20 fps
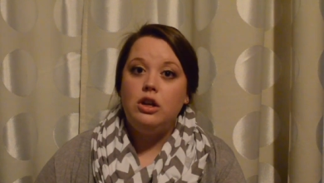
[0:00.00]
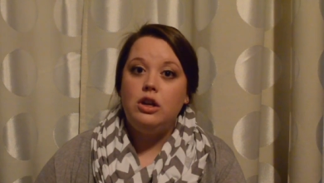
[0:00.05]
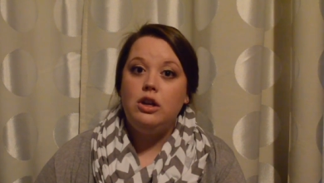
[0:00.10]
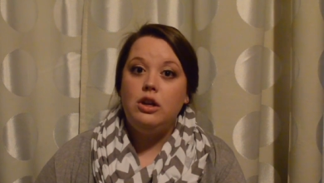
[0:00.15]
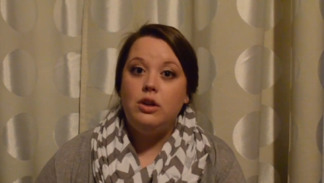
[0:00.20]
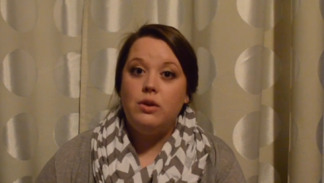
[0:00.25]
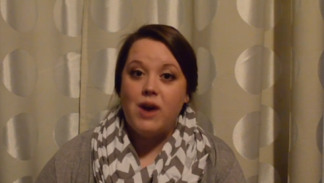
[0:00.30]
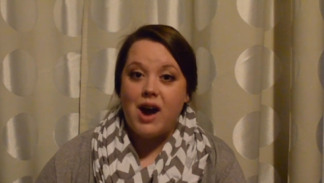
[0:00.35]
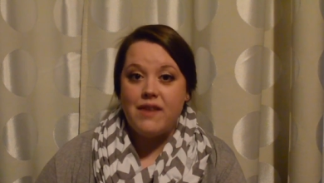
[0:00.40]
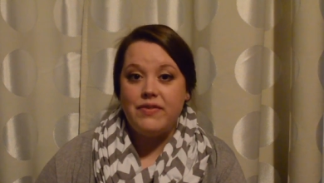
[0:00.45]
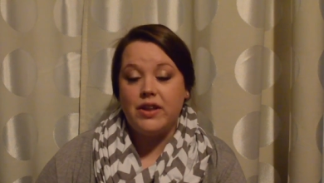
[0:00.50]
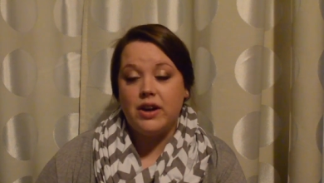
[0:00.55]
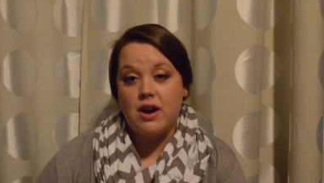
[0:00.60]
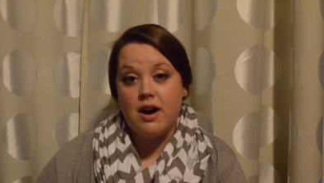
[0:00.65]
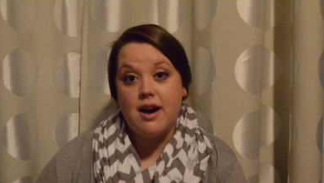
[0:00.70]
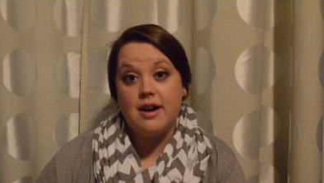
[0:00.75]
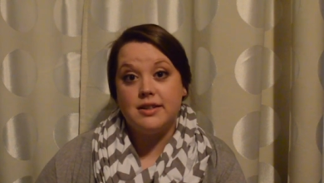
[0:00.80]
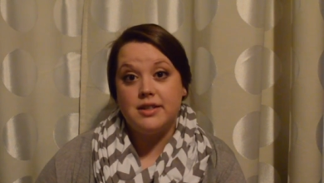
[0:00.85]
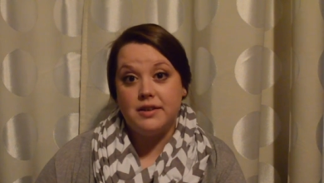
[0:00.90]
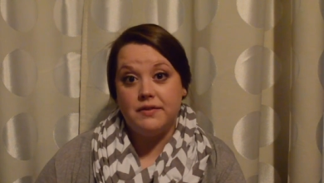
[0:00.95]
you have the
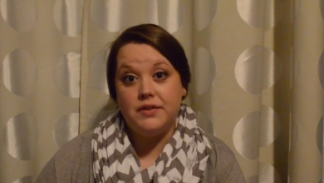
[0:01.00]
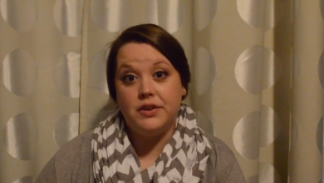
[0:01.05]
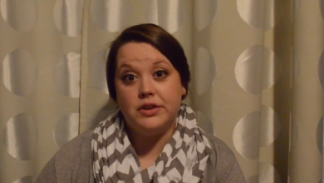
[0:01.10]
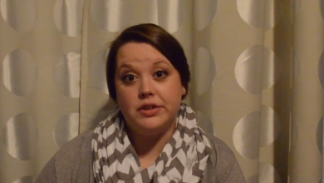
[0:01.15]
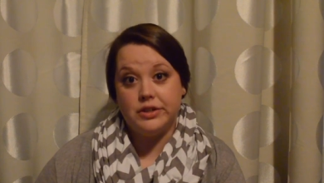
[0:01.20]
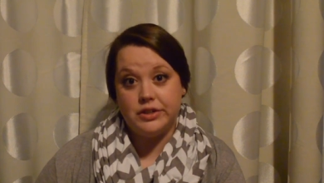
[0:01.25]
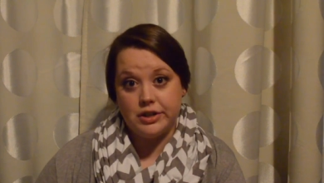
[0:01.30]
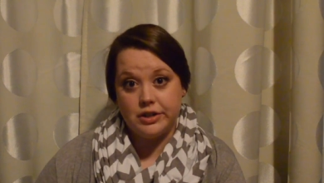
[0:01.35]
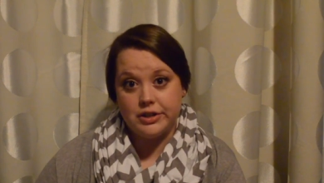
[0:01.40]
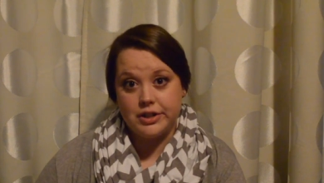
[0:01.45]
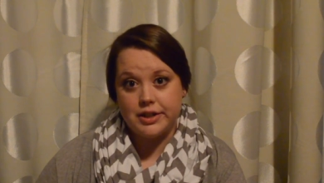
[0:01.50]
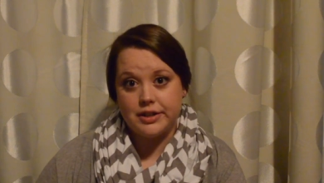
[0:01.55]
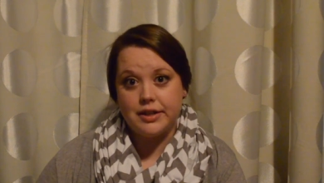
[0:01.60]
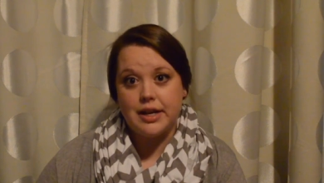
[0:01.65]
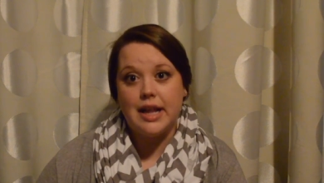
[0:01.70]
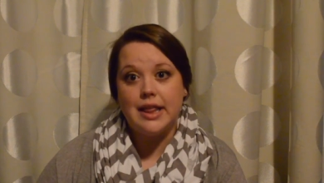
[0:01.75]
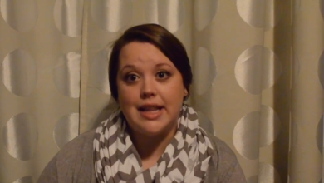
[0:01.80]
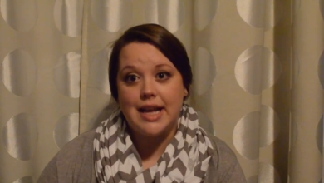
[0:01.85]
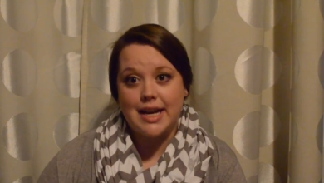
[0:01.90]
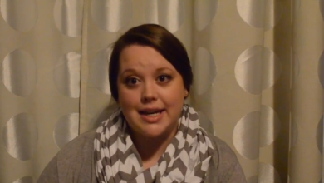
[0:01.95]
cost of your
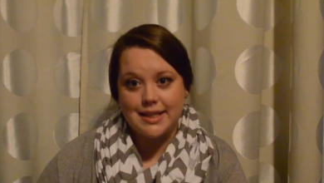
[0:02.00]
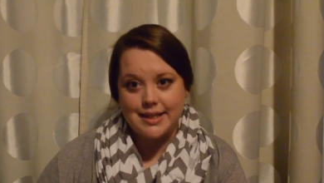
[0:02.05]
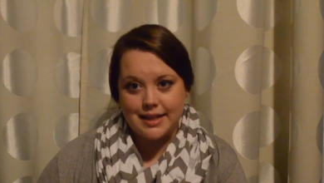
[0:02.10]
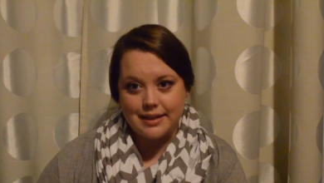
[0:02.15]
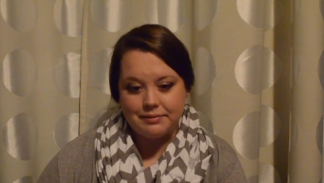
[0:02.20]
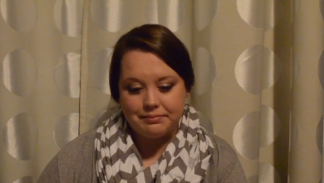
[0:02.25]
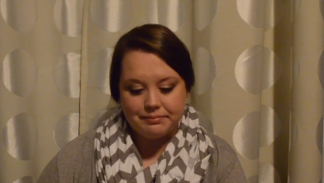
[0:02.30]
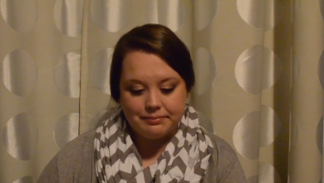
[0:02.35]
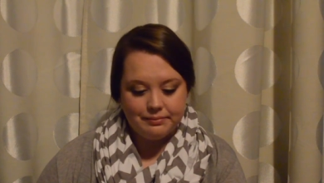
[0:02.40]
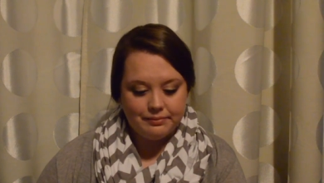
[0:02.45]
detergent, and that is it.